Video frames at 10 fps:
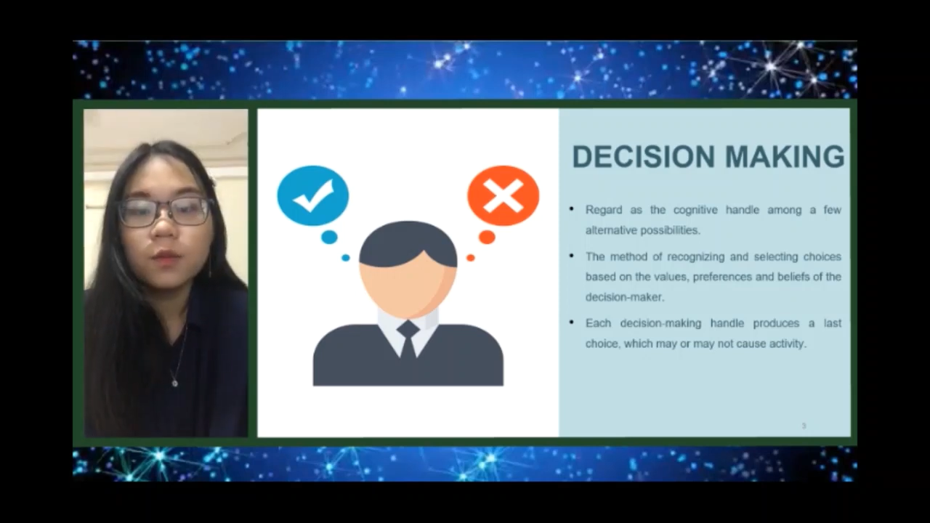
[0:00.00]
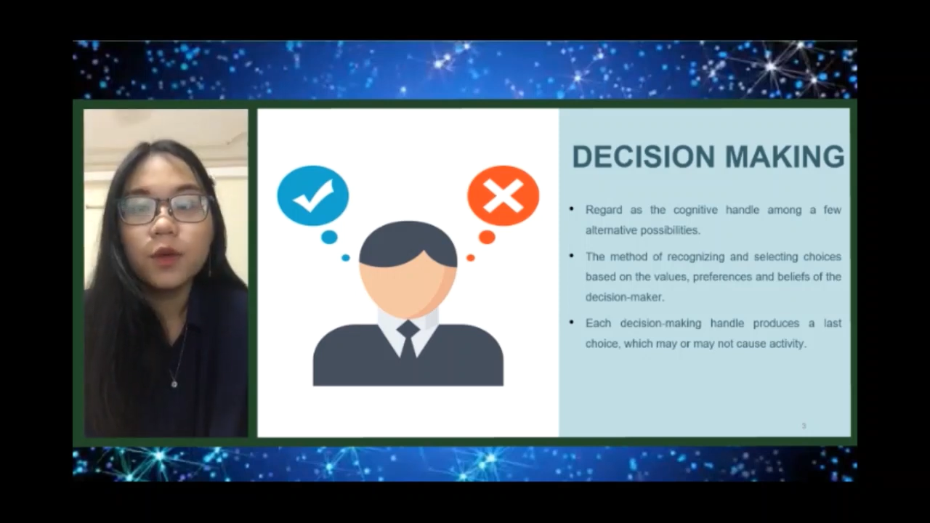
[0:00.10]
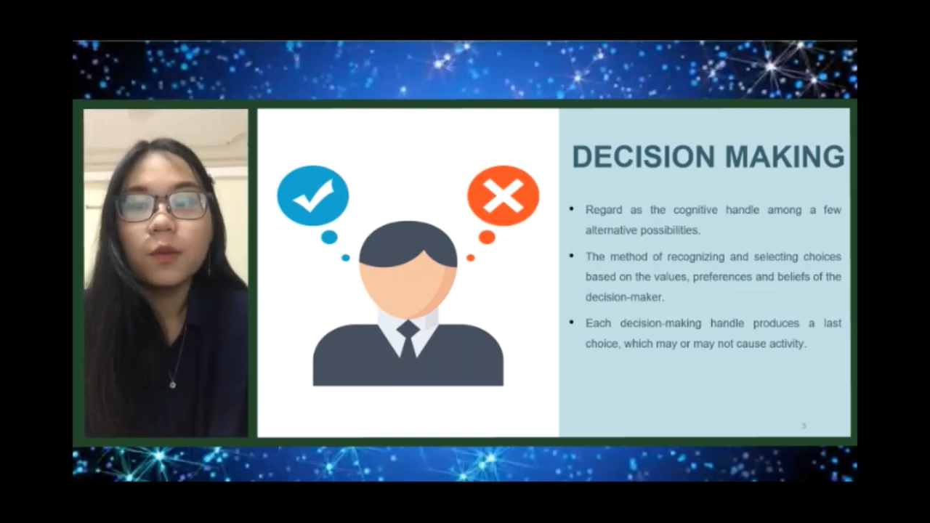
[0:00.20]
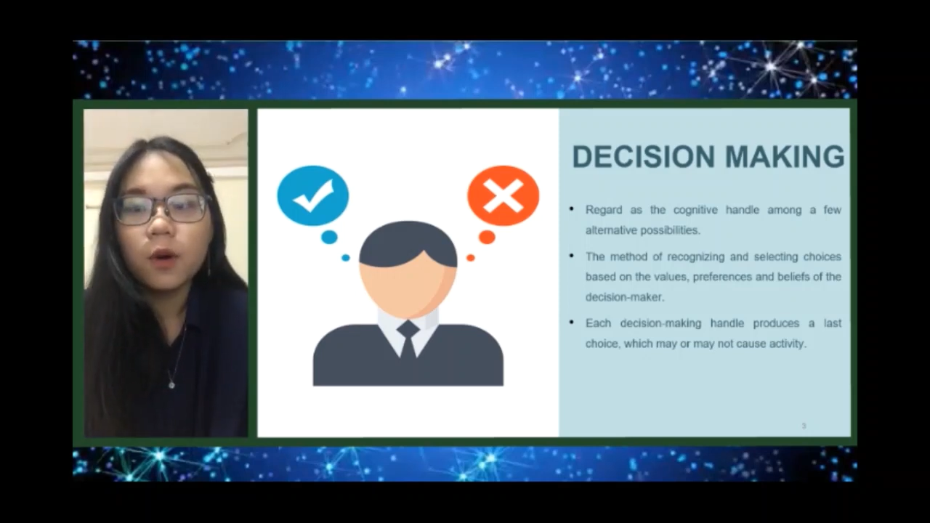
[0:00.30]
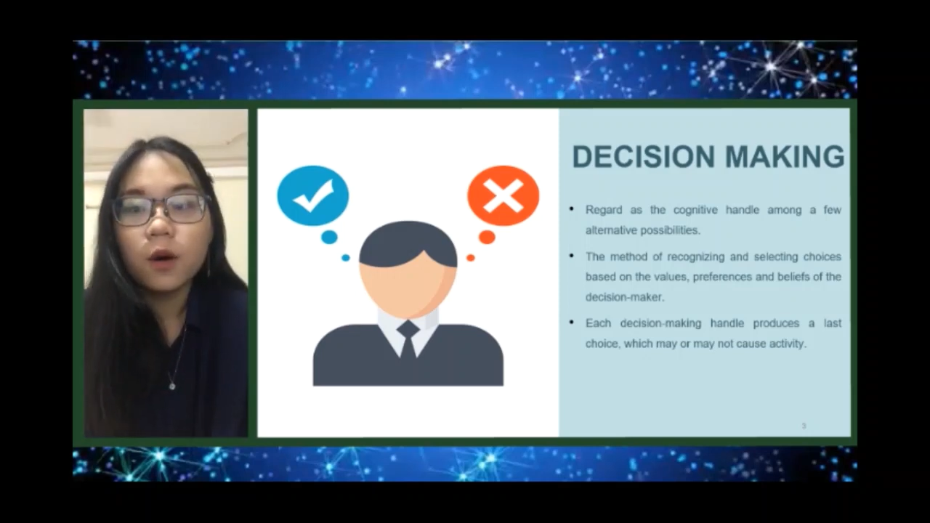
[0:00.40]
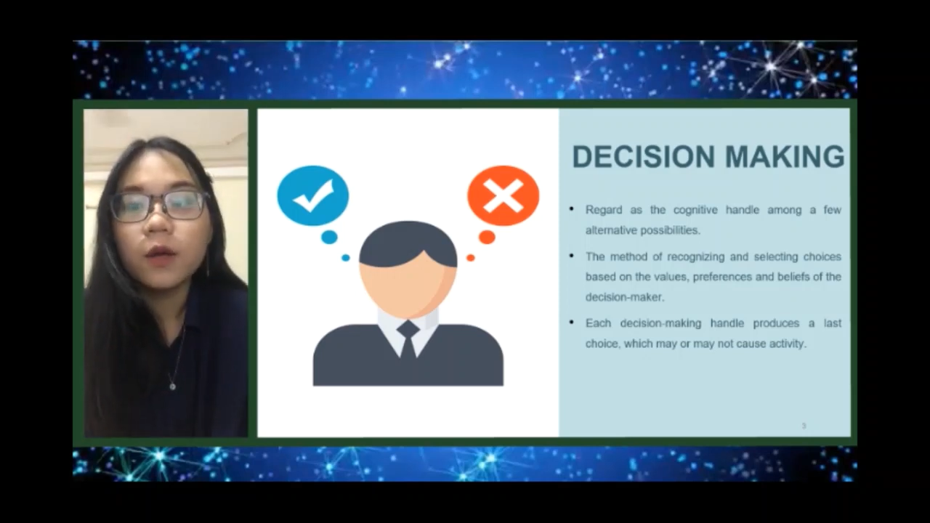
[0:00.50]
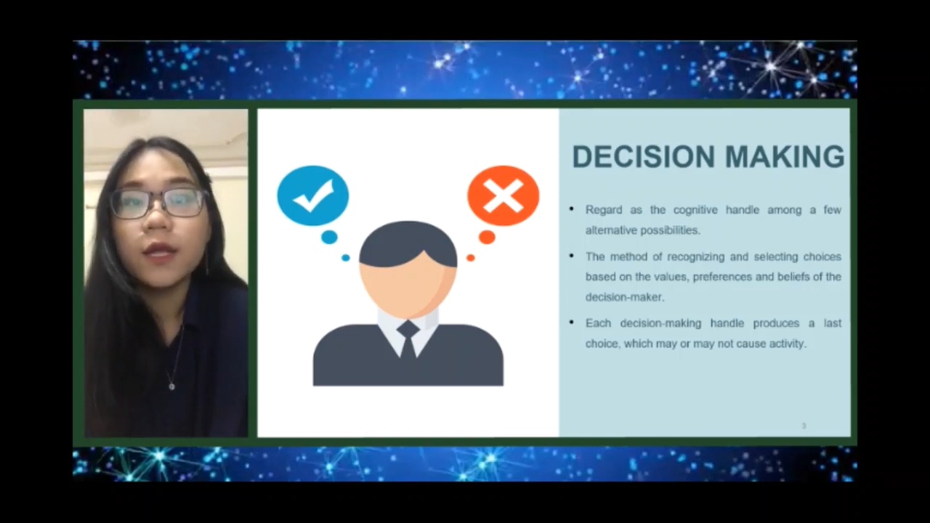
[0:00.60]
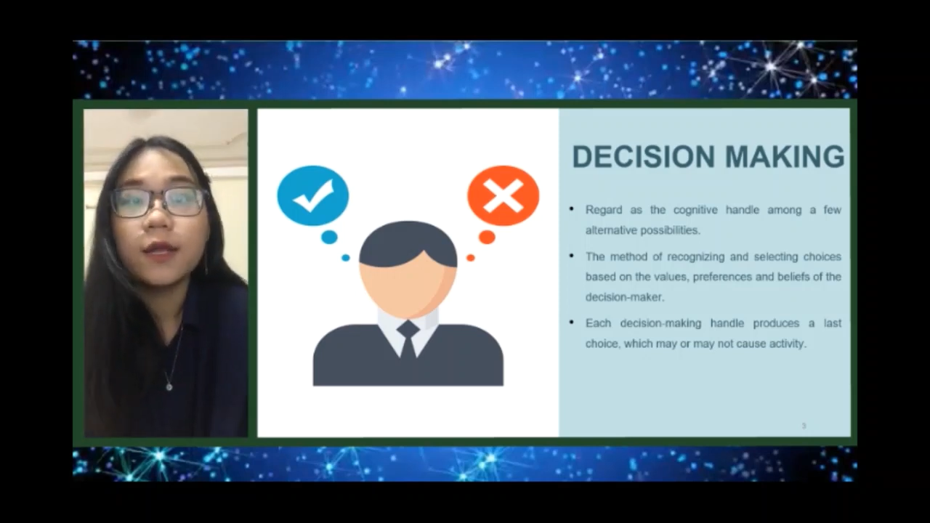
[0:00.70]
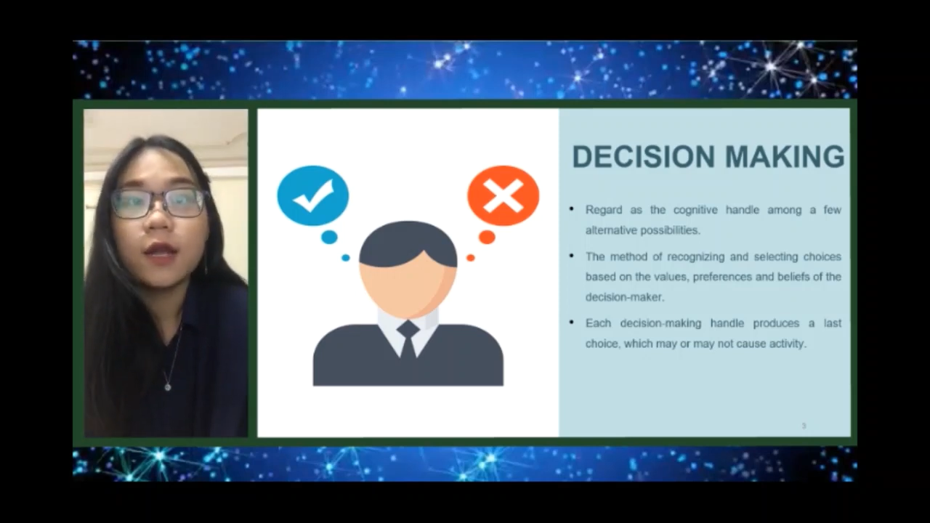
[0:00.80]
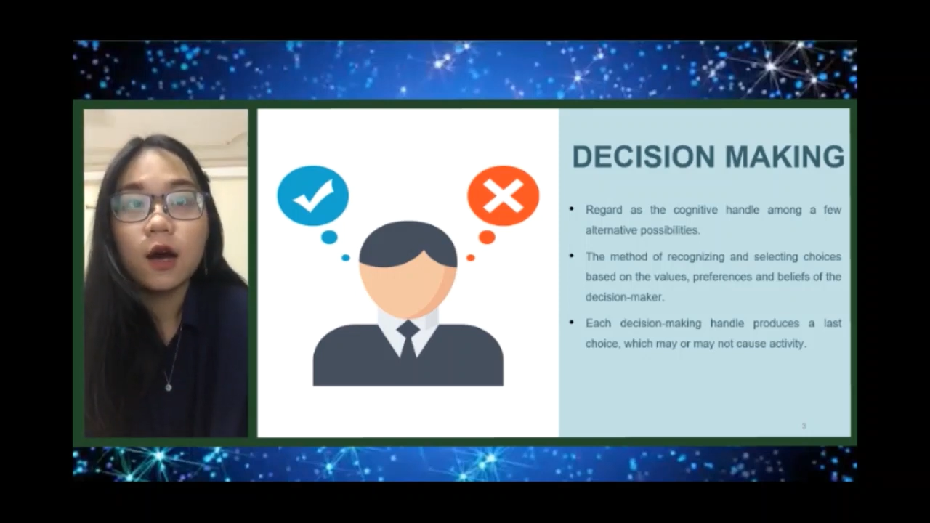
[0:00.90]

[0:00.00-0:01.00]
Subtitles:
people in